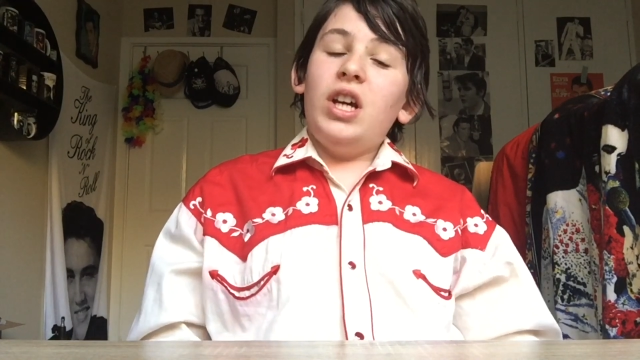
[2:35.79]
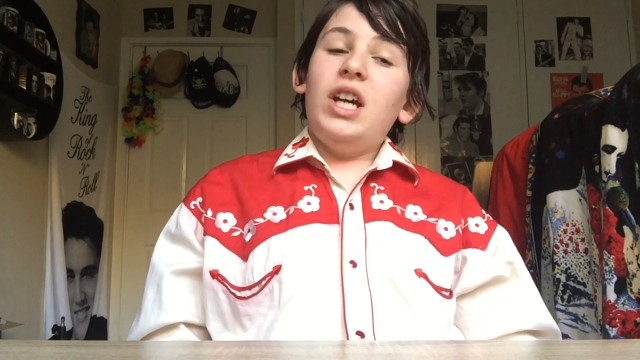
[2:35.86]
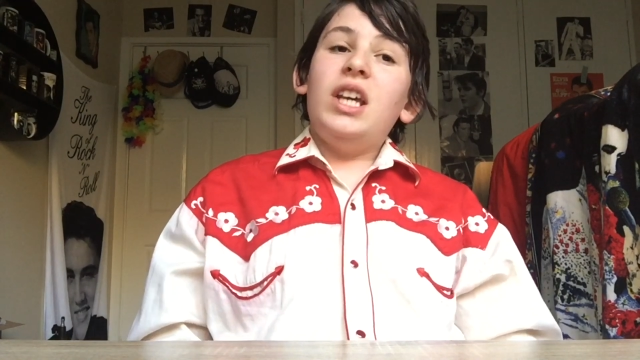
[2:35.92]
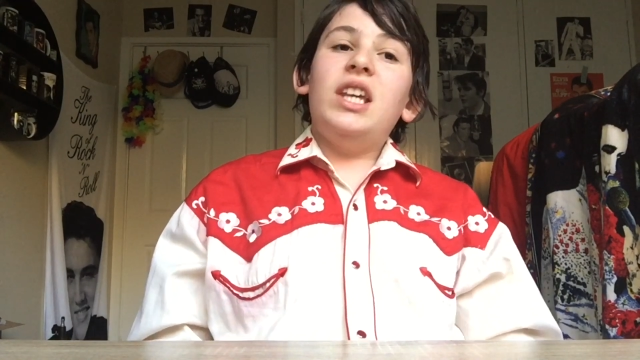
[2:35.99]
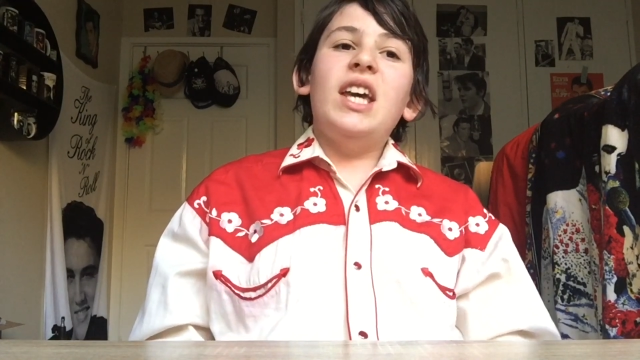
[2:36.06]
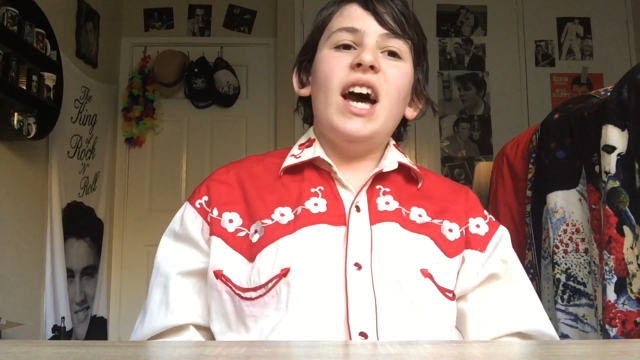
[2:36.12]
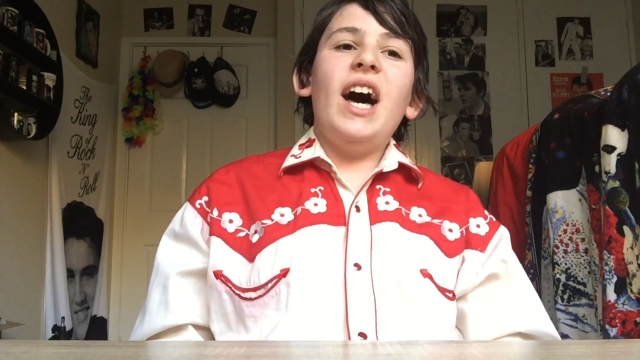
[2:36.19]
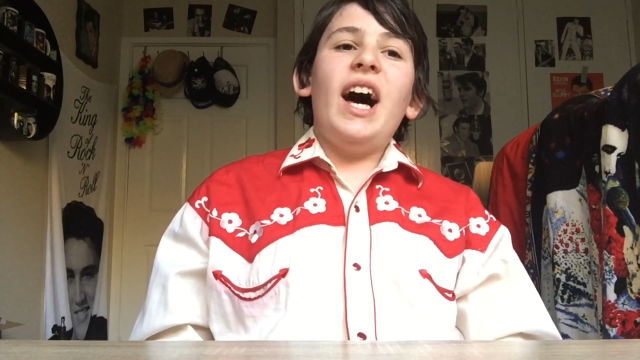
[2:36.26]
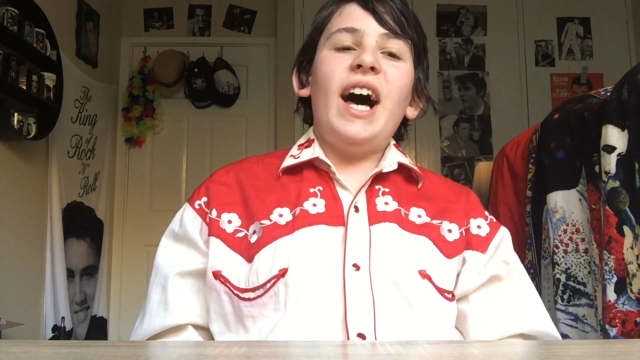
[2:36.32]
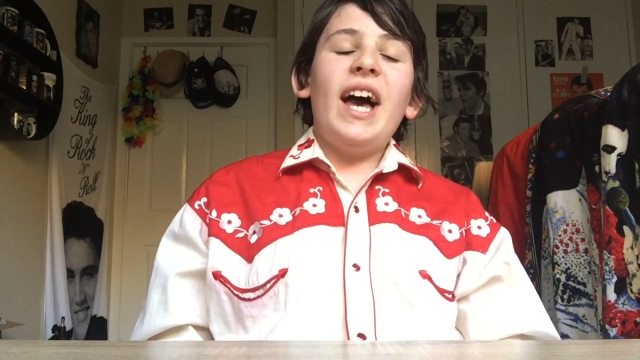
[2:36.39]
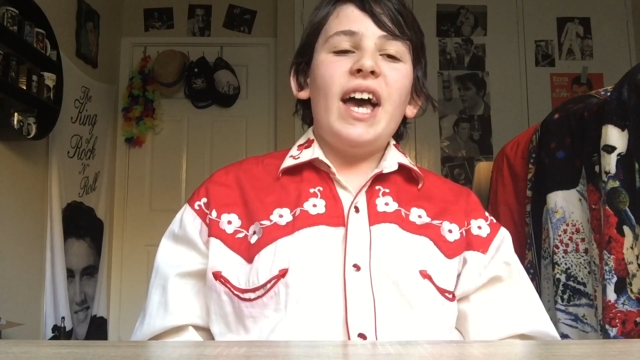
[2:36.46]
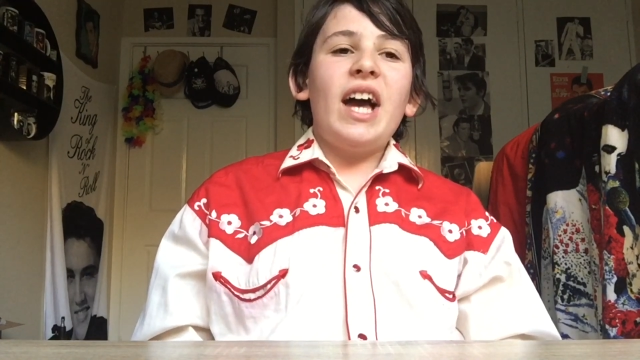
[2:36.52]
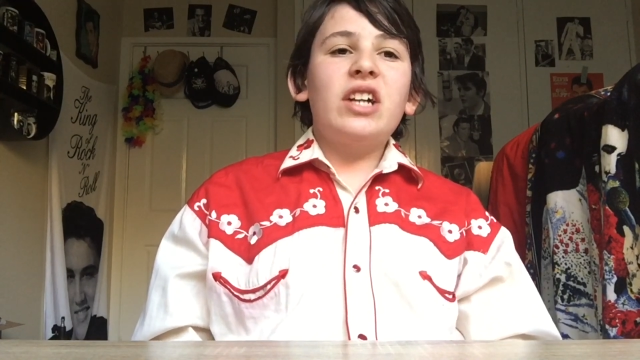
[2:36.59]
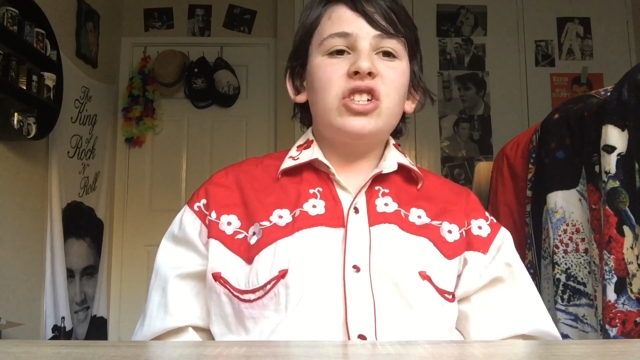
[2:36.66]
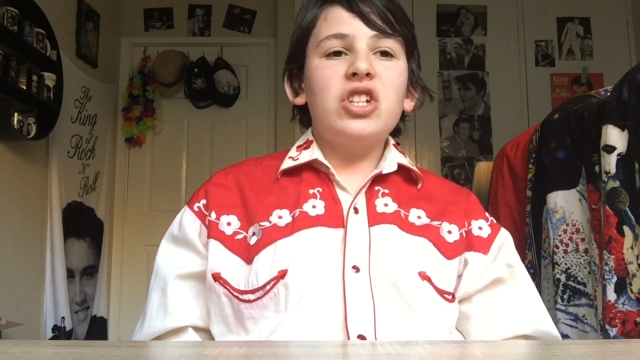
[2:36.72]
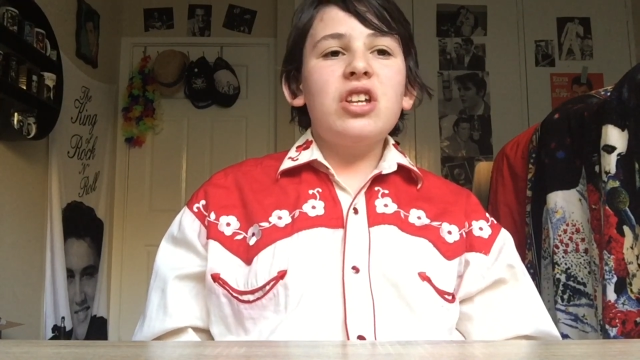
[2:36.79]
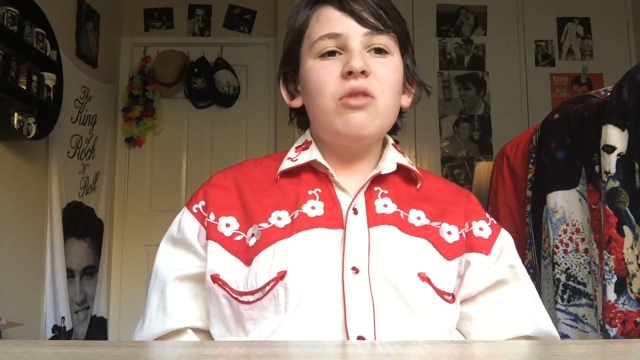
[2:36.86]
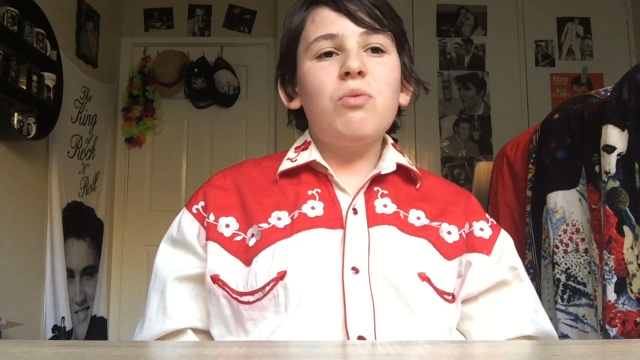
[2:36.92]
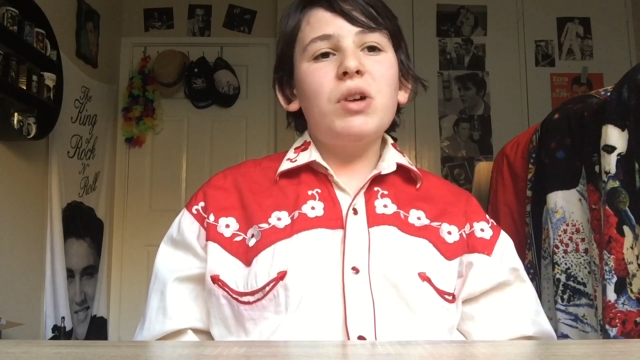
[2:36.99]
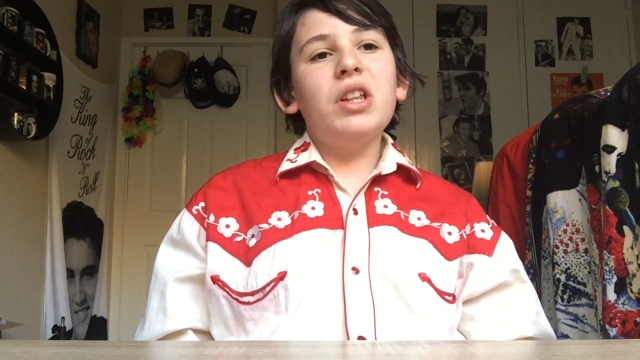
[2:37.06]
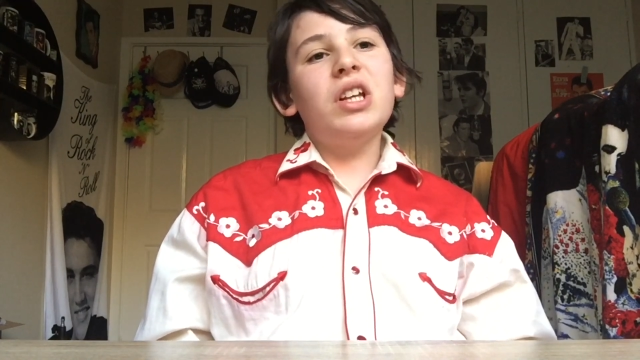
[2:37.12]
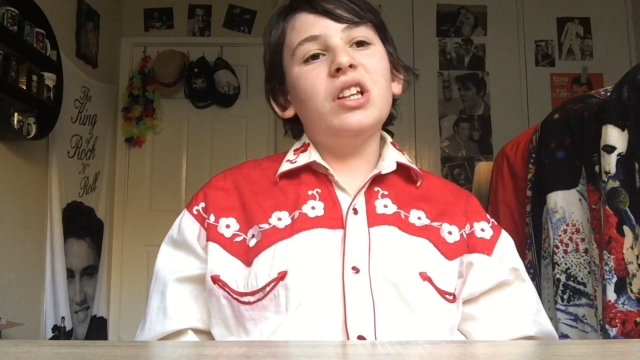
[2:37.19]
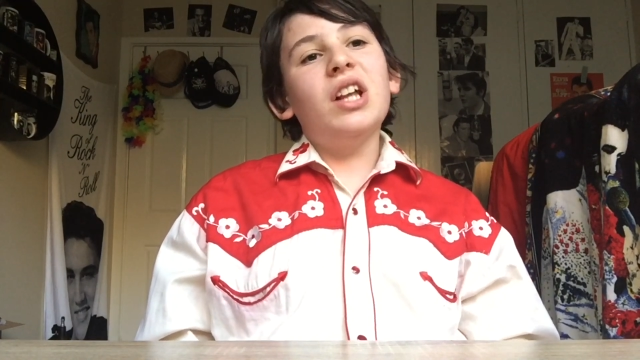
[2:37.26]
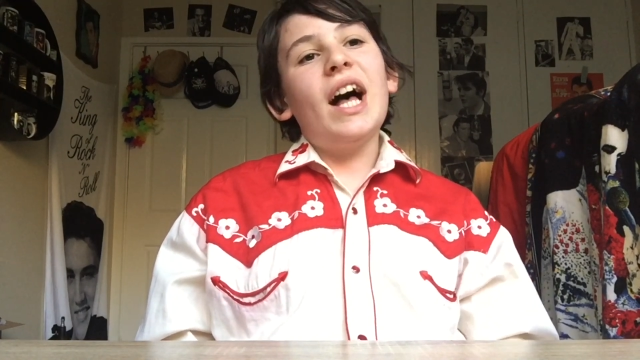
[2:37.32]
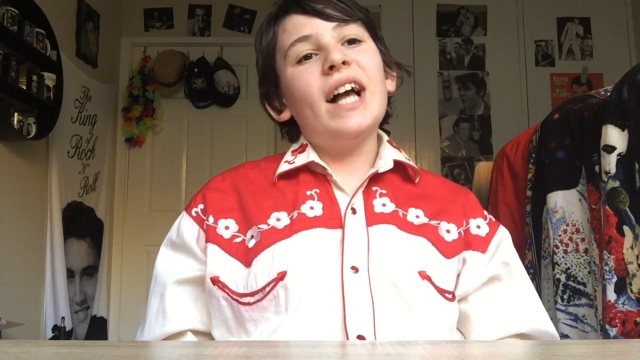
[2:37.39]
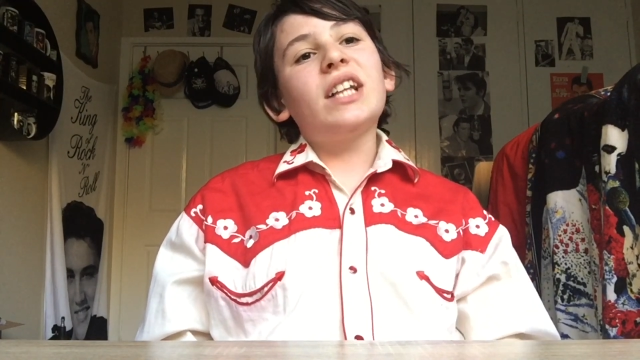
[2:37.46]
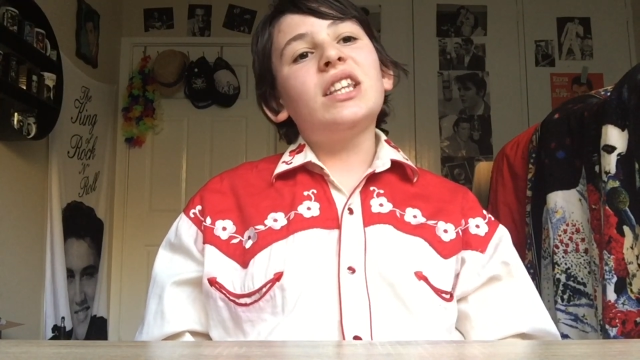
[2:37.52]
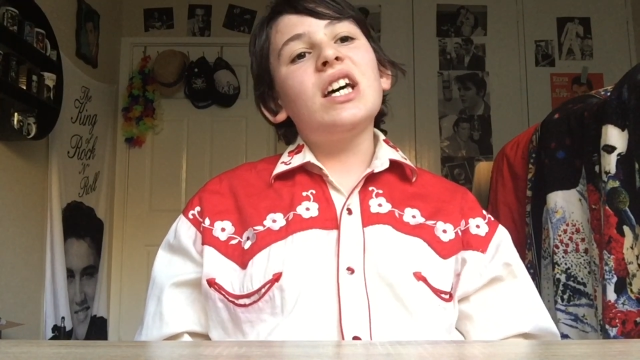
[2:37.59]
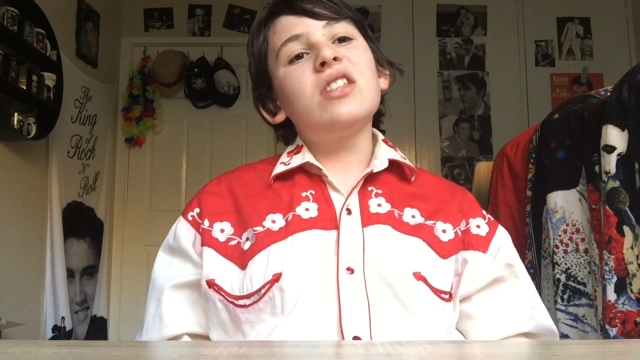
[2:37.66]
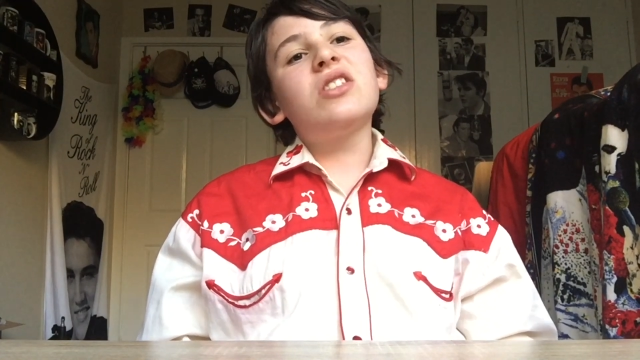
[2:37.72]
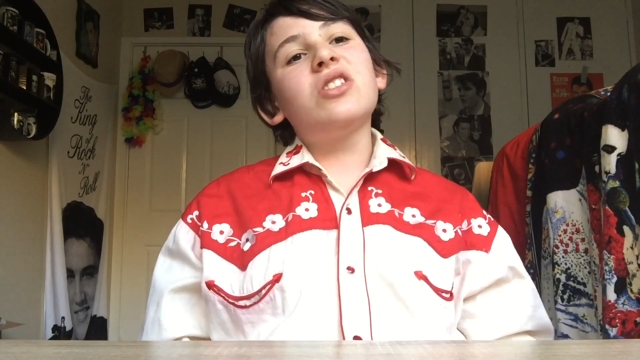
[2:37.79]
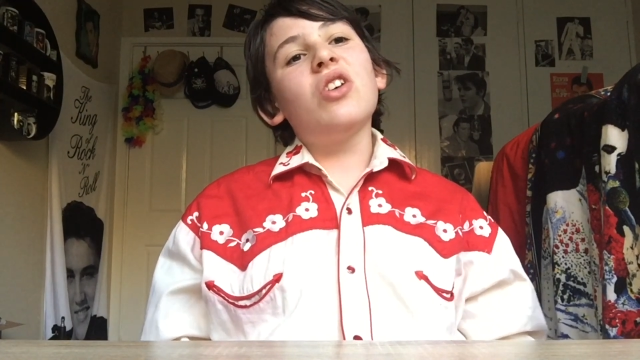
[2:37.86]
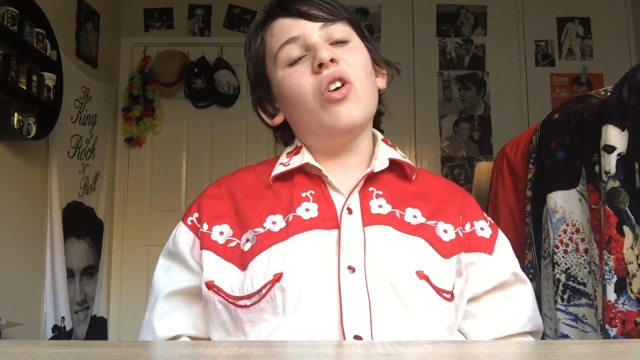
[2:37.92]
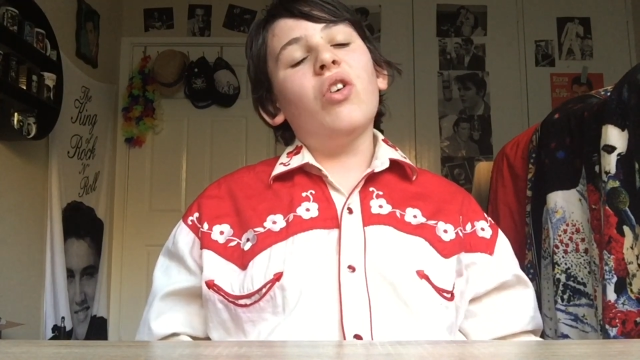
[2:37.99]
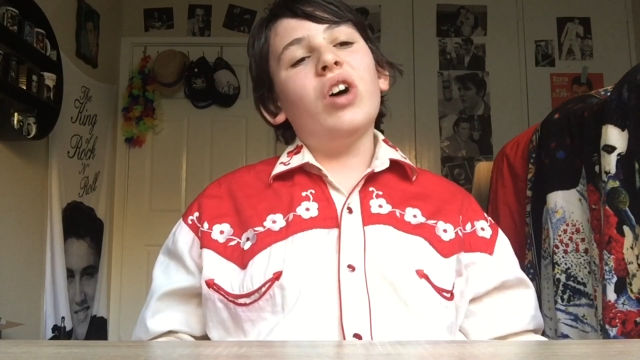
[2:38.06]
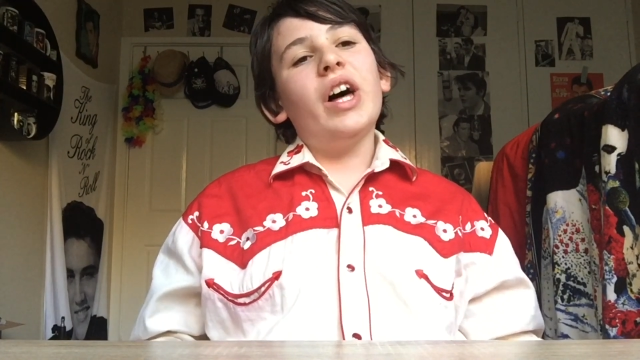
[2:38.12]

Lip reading: Yeah, I actually really like that song.